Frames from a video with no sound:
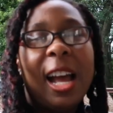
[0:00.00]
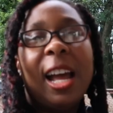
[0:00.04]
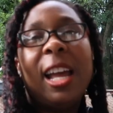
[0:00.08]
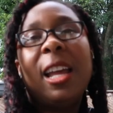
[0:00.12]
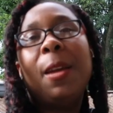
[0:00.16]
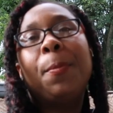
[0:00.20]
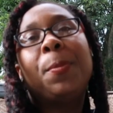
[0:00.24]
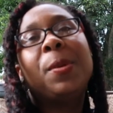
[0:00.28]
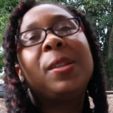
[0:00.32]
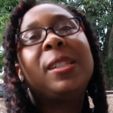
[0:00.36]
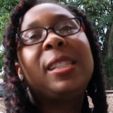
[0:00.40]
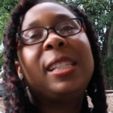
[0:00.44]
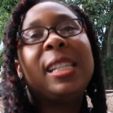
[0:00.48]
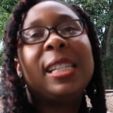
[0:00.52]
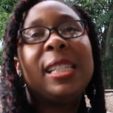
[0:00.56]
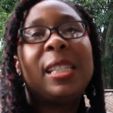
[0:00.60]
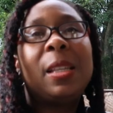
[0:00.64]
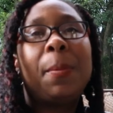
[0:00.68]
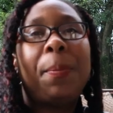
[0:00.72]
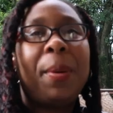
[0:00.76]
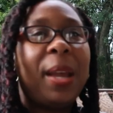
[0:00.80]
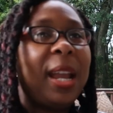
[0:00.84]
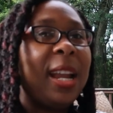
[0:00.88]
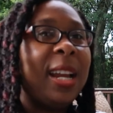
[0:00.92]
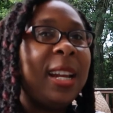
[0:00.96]
I am
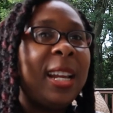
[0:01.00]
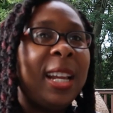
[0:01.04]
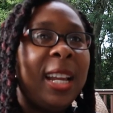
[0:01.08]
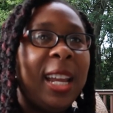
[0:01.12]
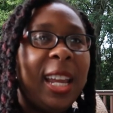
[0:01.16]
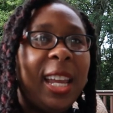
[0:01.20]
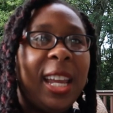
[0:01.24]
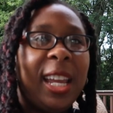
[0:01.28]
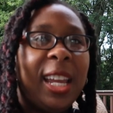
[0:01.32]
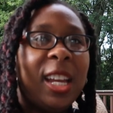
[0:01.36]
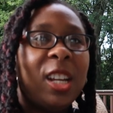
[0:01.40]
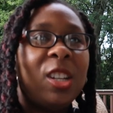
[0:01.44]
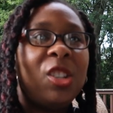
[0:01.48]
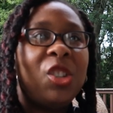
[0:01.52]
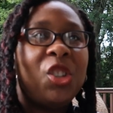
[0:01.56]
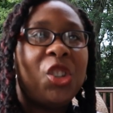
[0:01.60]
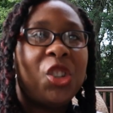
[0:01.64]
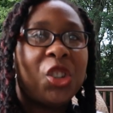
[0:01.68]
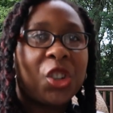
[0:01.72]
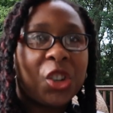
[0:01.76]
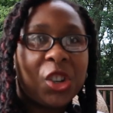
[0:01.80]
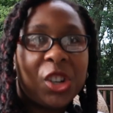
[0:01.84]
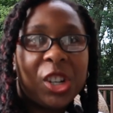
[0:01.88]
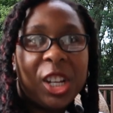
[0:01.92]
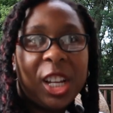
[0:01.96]
participating in
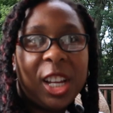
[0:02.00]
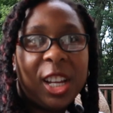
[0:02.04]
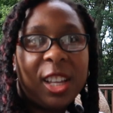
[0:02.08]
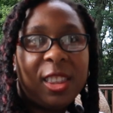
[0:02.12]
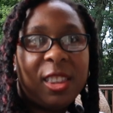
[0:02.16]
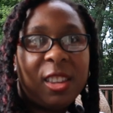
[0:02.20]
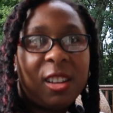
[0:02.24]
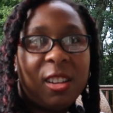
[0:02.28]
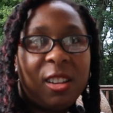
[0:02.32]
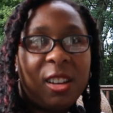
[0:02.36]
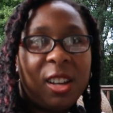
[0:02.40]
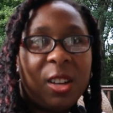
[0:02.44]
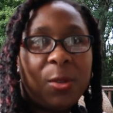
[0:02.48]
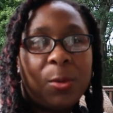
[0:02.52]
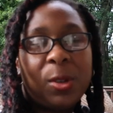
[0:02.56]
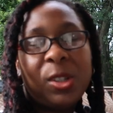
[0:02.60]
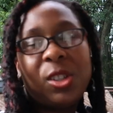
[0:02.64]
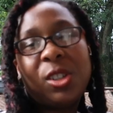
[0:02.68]
Journeyathon,